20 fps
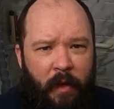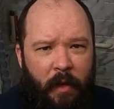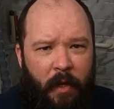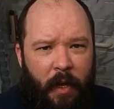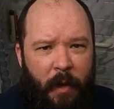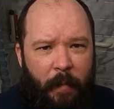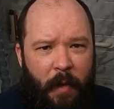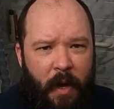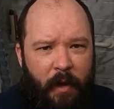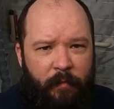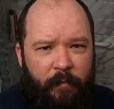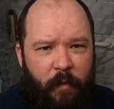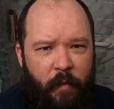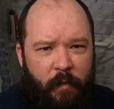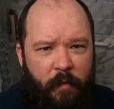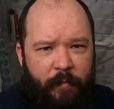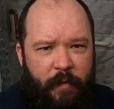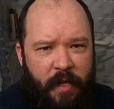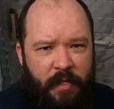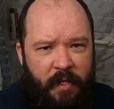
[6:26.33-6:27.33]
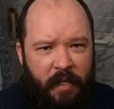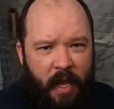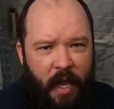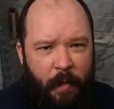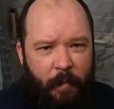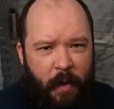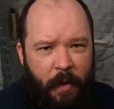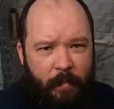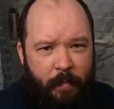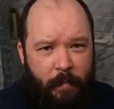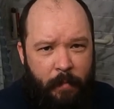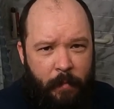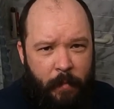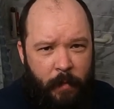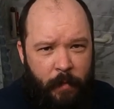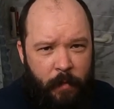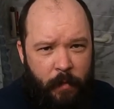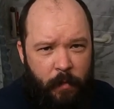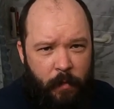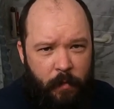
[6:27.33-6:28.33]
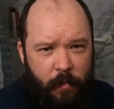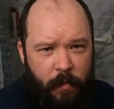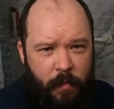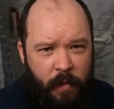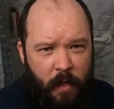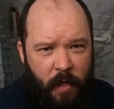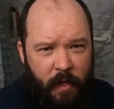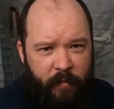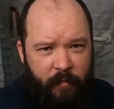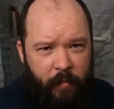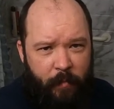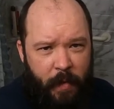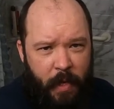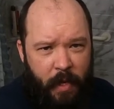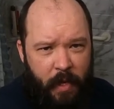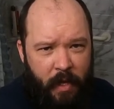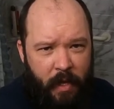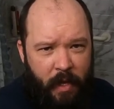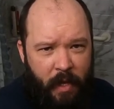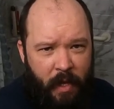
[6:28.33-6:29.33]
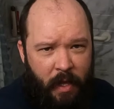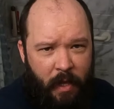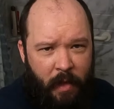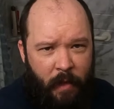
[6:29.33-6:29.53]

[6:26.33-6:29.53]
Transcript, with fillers: Come on, forward facing camera. You son of a bee.